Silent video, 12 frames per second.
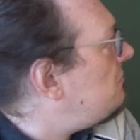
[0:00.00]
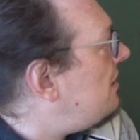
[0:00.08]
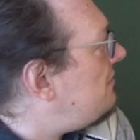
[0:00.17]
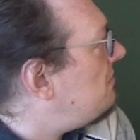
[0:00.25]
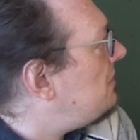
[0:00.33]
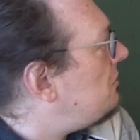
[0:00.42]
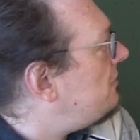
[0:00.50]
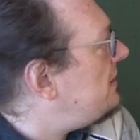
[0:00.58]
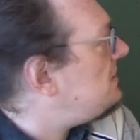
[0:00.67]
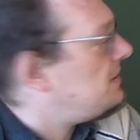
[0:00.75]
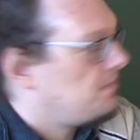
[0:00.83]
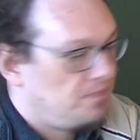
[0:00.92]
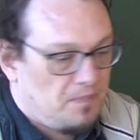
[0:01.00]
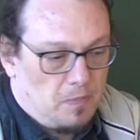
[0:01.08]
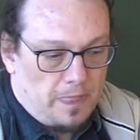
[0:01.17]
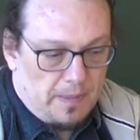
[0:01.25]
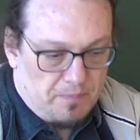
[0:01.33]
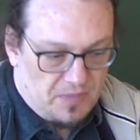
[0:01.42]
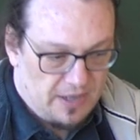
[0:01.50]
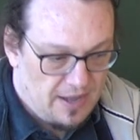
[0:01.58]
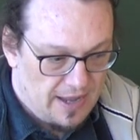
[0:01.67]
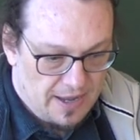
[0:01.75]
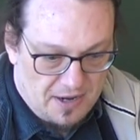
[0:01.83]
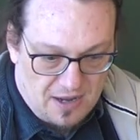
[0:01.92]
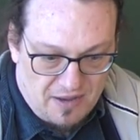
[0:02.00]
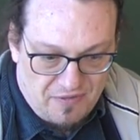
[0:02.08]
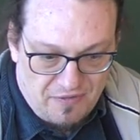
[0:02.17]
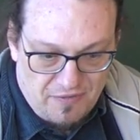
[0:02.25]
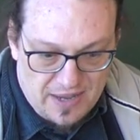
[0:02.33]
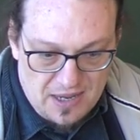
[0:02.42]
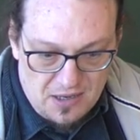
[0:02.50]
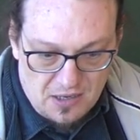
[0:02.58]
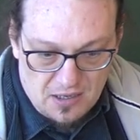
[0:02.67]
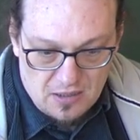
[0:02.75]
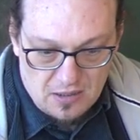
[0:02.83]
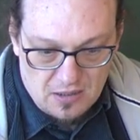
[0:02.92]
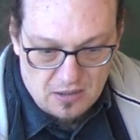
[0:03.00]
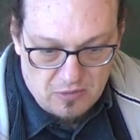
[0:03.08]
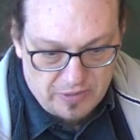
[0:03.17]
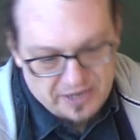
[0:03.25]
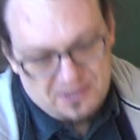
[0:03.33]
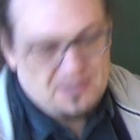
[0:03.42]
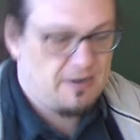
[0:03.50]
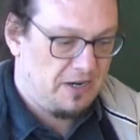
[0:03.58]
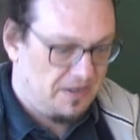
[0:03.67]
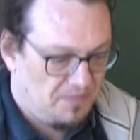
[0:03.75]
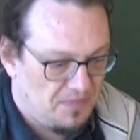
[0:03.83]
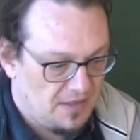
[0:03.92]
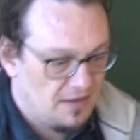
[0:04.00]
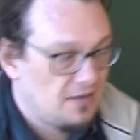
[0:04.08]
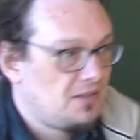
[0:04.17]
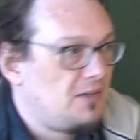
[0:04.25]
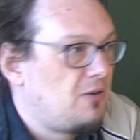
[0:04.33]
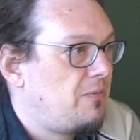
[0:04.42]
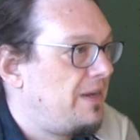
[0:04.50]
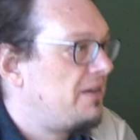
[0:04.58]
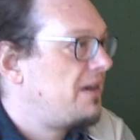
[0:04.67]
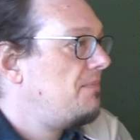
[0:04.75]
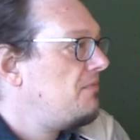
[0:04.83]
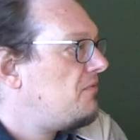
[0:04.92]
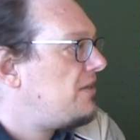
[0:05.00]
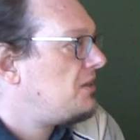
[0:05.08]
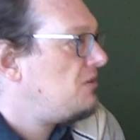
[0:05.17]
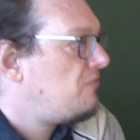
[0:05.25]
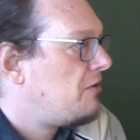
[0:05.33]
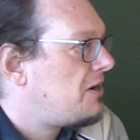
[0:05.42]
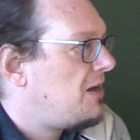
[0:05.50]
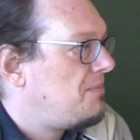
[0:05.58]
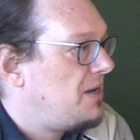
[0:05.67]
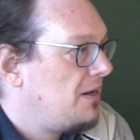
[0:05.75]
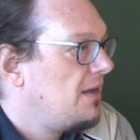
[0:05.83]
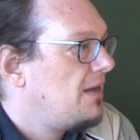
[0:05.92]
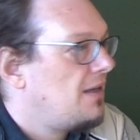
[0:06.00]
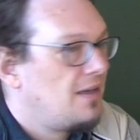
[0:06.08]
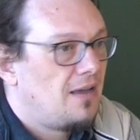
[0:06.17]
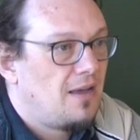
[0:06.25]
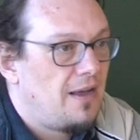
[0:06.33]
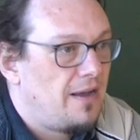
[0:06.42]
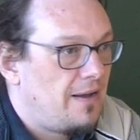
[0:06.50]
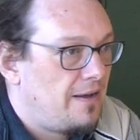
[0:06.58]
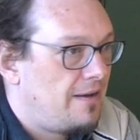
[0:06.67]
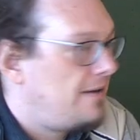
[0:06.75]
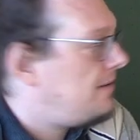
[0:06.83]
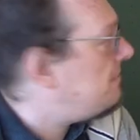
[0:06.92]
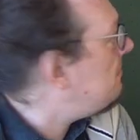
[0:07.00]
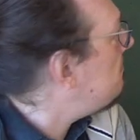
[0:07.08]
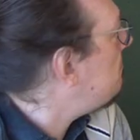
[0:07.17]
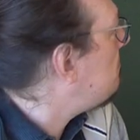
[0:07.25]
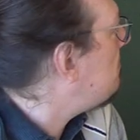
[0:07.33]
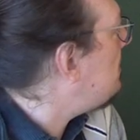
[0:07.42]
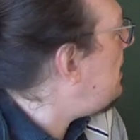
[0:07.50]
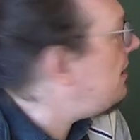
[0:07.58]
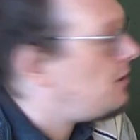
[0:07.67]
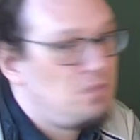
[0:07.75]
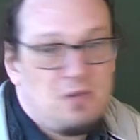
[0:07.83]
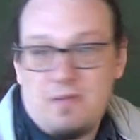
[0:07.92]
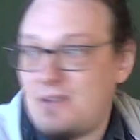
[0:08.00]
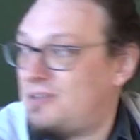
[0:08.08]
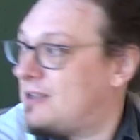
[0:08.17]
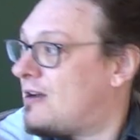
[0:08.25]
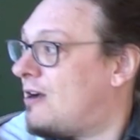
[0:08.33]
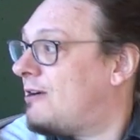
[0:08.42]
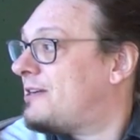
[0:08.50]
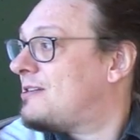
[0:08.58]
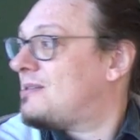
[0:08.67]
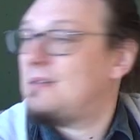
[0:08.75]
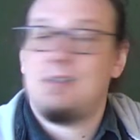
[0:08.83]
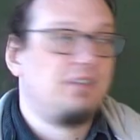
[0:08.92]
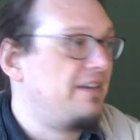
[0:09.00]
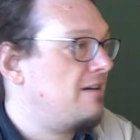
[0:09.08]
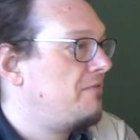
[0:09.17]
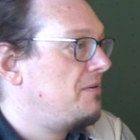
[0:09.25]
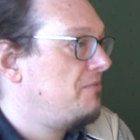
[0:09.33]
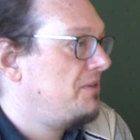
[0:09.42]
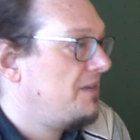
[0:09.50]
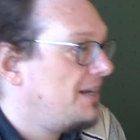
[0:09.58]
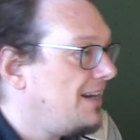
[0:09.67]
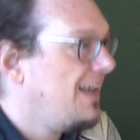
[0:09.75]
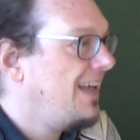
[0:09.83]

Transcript: driving me crazy. And I think we can start. So welcome. Thank you for coming. Um, I hope the waffle card is still there when we're done,